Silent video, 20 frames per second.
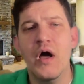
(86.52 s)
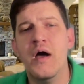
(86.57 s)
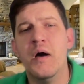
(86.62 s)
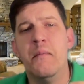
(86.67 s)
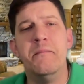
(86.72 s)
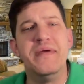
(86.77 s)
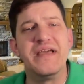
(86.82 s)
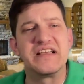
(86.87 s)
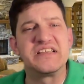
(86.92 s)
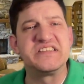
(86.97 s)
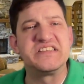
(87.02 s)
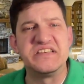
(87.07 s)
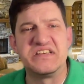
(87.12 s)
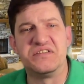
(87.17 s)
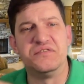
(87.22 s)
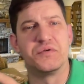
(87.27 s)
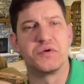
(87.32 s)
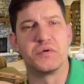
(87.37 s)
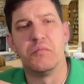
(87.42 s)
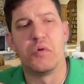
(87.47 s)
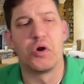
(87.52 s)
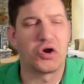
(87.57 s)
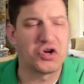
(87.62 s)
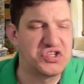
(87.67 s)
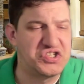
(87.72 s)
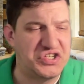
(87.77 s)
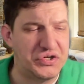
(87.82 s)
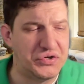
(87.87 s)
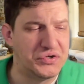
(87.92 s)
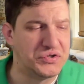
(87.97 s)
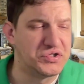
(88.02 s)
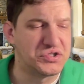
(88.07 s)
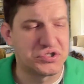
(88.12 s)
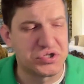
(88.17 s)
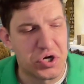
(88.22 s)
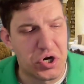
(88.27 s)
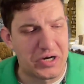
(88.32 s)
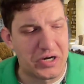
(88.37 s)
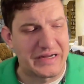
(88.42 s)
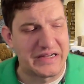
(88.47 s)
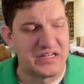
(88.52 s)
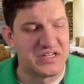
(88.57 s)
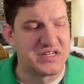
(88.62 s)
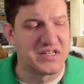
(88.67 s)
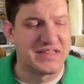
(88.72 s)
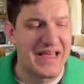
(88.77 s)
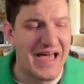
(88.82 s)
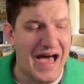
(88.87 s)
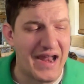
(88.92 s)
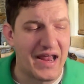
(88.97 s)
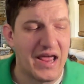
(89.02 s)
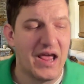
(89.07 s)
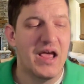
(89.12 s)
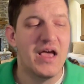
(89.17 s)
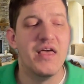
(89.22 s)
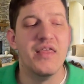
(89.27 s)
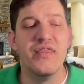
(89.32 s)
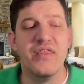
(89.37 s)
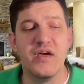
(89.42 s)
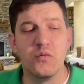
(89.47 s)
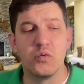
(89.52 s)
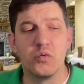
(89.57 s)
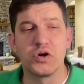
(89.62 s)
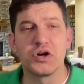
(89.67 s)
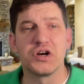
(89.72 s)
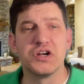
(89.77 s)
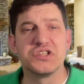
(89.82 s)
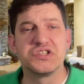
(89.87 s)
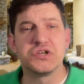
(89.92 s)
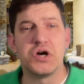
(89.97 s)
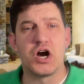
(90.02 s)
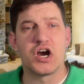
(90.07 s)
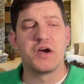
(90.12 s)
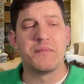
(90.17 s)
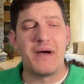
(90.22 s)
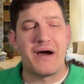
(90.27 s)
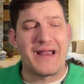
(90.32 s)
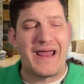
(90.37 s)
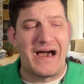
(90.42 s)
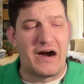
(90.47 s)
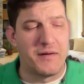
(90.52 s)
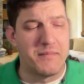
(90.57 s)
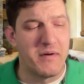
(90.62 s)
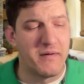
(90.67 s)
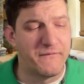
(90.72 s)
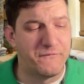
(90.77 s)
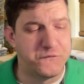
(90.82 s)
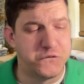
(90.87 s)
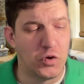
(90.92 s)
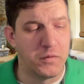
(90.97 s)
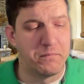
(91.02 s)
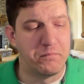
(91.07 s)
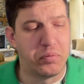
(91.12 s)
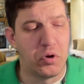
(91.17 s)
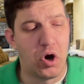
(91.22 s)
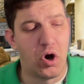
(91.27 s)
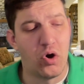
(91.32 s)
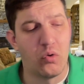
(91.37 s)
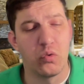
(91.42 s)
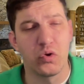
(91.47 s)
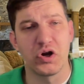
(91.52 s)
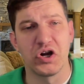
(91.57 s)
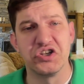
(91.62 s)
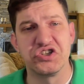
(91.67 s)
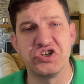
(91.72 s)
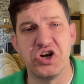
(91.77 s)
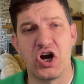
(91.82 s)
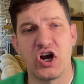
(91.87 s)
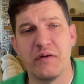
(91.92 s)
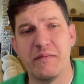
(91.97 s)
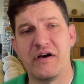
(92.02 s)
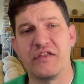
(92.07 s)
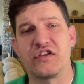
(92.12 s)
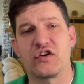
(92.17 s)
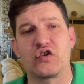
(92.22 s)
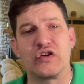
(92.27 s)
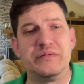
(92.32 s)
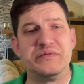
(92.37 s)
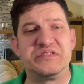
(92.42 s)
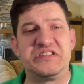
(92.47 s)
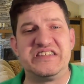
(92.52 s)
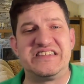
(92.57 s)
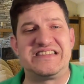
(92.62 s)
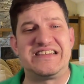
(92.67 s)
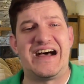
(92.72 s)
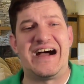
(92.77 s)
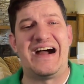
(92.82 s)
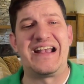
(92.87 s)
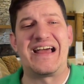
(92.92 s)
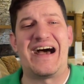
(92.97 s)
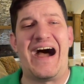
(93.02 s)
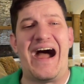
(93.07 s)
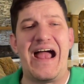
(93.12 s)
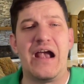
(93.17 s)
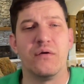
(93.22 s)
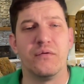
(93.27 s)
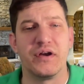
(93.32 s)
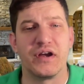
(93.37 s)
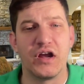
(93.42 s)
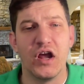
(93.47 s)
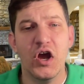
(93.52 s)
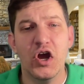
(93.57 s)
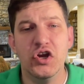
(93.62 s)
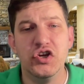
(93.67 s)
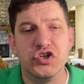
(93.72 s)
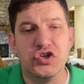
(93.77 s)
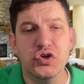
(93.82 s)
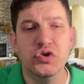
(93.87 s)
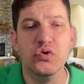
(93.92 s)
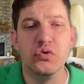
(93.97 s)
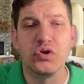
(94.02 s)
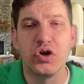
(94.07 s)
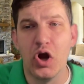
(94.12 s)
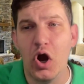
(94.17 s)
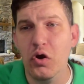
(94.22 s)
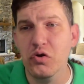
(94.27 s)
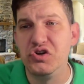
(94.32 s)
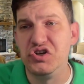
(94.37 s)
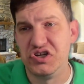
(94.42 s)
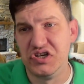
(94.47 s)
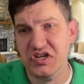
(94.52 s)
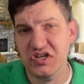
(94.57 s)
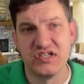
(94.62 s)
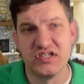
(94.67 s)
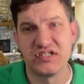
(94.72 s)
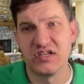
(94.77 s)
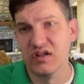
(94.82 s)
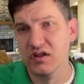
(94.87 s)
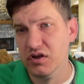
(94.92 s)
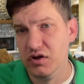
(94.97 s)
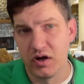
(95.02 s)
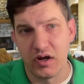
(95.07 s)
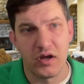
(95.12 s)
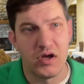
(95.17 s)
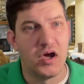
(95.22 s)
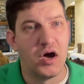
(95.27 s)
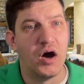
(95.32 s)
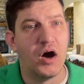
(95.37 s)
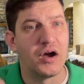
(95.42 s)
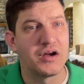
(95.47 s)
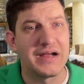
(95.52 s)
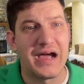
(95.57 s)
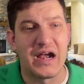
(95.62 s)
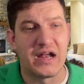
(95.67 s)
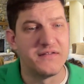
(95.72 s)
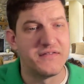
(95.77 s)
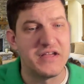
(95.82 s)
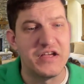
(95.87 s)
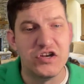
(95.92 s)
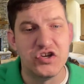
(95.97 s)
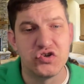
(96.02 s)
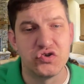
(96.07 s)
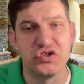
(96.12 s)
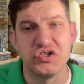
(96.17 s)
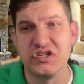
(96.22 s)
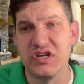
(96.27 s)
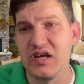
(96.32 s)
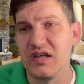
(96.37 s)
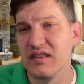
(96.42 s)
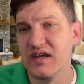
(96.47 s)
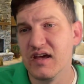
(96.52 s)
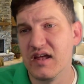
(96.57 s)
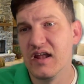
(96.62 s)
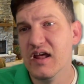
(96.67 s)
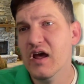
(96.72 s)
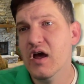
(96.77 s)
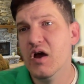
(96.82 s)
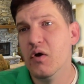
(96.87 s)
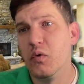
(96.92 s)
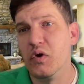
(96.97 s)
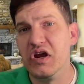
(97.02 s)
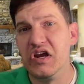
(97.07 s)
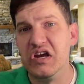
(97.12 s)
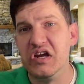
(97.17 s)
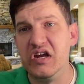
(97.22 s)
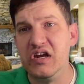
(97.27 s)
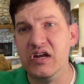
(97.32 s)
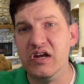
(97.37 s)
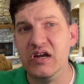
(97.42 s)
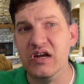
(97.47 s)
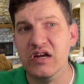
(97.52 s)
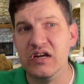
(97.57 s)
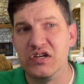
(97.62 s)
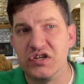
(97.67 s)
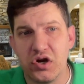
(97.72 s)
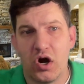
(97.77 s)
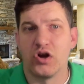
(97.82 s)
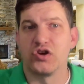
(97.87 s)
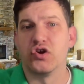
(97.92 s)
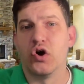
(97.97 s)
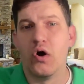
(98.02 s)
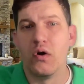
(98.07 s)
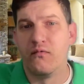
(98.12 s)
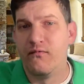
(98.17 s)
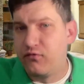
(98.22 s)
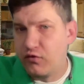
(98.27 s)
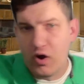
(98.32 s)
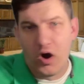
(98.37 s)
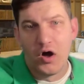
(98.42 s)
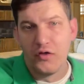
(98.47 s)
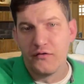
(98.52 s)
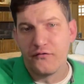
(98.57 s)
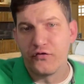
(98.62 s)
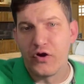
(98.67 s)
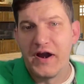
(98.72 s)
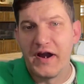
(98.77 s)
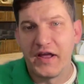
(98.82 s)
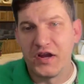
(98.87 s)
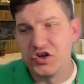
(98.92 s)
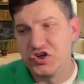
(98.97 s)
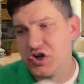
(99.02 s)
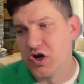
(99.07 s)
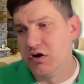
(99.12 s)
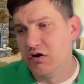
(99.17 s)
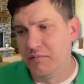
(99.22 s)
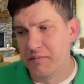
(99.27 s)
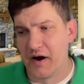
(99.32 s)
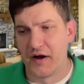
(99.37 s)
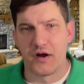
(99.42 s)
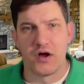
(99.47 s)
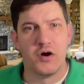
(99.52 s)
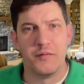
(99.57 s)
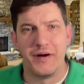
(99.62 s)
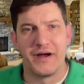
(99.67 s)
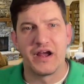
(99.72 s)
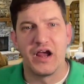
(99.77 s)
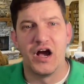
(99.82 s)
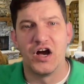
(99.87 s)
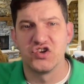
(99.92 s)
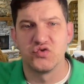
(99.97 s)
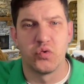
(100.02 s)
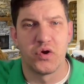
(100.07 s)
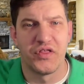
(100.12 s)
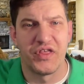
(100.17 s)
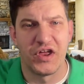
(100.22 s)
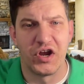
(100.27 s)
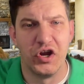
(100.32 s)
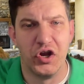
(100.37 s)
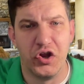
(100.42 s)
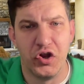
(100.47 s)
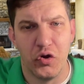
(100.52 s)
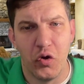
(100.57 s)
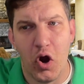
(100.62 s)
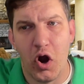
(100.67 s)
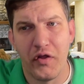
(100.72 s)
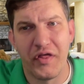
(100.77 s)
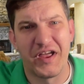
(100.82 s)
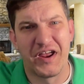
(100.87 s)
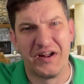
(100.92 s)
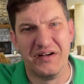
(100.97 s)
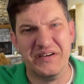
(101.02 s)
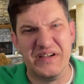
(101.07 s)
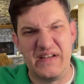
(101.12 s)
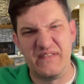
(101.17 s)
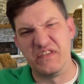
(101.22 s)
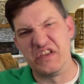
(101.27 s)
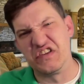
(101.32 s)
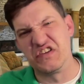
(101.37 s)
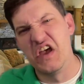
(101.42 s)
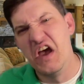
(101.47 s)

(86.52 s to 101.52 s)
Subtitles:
mix in a little Mark Sears talk into that. Then we're going to talk about Alabama football. We're going to talk about the Crimson Tide hiring two coaches. Look, kind of interesting that we talked on the Friday show about, oh my gosh, what are they going to do? Are they going to leave these